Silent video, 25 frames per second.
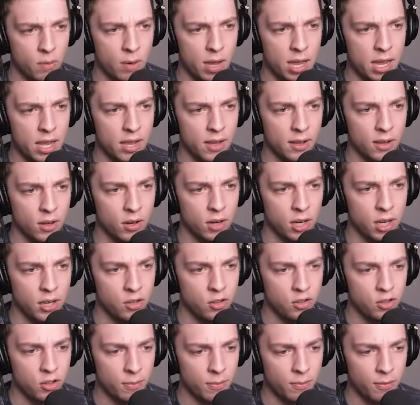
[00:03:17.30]
Wait, can I
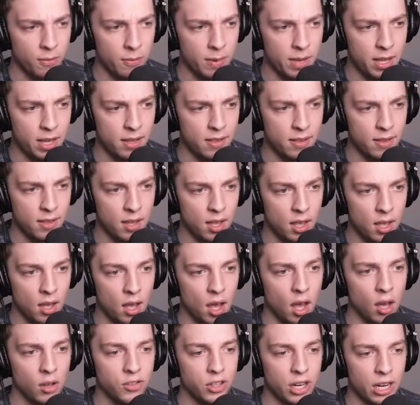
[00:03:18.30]
just jump from here to...
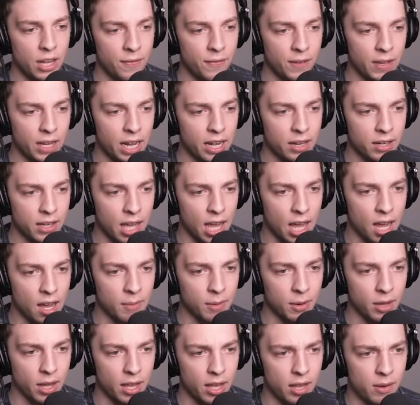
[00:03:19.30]
Oh, Jelly, I figured out how to get
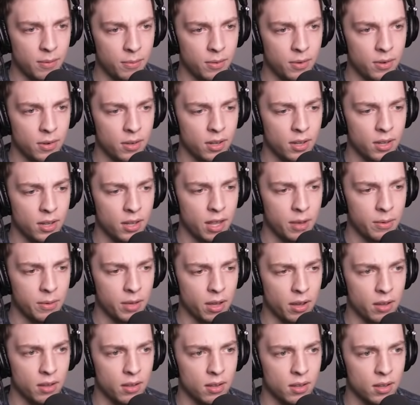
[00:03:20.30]
up. Okay, um... there we
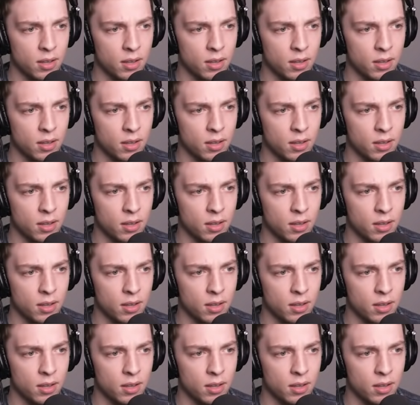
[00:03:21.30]
go.